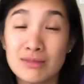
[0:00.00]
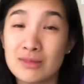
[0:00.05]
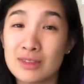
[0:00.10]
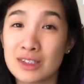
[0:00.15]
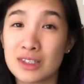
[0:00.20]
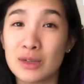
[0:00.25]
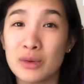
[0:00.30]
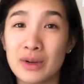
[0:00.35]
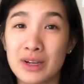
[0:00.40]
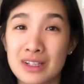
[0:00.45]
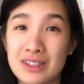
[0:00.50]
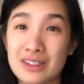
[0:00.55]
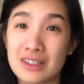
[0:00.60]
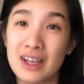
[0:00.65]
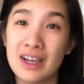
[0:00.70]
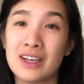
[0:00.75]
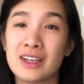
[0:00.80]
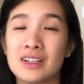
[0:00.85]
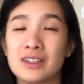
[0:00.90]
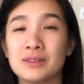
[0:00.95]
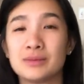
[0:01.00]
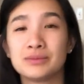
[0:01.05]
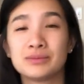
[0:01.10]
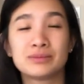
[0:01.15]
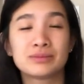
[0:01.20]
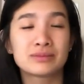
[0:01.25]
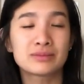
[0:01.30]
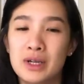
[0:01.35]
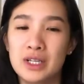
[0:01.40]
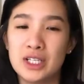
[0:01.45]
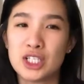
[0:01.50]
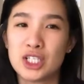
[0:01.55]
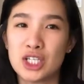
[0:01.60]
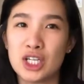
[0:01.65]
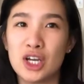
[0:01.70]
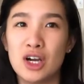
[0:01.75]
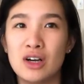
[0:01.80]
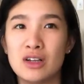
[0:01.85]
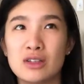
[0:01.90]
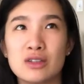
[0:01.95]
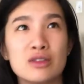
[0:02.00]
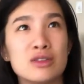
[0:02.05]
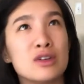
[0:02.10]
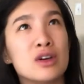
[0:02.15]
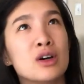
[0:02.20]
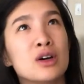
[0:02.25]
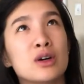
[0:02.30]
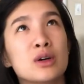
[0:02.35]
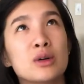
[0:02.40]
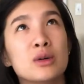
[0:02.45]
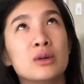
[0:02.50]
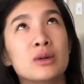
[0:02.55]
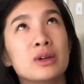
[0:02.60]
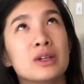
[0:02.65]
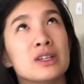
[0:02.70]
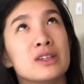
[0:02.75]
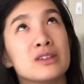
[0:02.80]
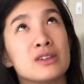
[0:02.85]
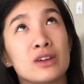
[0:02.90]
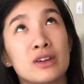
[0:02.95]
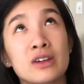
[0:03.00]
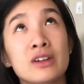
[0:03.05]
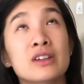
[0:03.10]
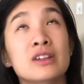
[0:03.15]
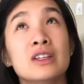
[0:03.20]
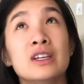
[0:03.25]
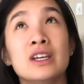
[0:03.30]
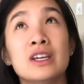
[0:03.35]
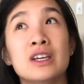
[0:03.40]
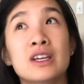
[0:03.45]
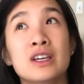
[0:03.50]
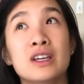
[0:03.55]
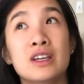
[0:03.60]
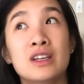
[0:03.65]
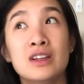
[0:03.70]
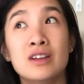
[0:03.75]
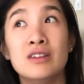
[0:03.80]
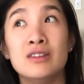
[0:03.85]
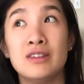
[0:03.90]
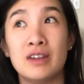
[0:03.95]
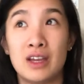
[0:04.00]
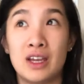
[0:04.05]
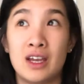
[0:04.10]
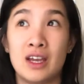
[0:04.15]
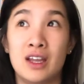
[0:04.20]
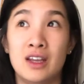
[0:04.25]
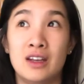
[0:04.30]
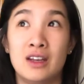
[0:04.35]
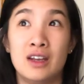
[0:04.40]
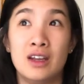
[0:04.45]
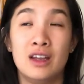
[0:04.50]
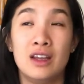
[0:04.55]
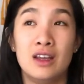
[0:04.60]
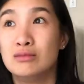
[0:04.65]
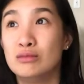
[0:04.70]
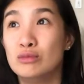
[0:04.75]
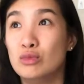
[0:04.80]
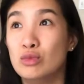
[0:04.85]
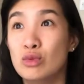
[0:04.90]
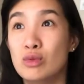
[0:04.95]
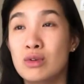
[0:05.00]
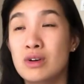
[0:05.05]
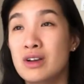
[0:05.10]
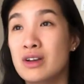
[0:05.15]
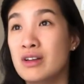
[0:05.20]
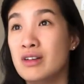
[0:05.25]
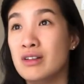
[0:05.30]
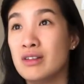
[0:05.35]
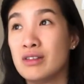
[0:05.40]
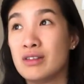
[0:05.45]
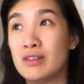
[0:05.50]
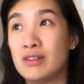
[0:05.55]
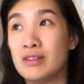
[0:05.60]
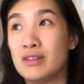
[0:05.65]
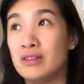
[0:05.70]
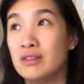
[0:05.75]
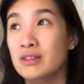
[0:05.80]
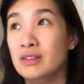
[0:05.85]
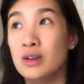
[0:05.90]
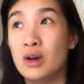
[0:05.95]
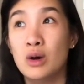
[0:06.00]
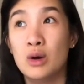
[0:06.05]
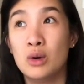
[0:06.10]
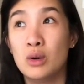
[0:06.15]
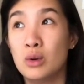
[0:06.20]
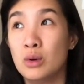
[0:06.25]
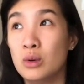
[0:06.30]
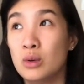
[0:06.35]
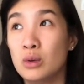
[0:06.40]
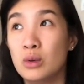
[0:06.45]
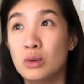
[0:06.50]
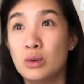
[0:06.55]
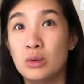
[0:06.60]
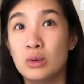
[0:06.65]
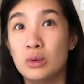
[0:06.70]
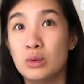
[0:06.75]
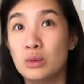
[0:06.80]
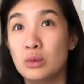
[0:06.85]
see what it's like. But she also is currently in a van with no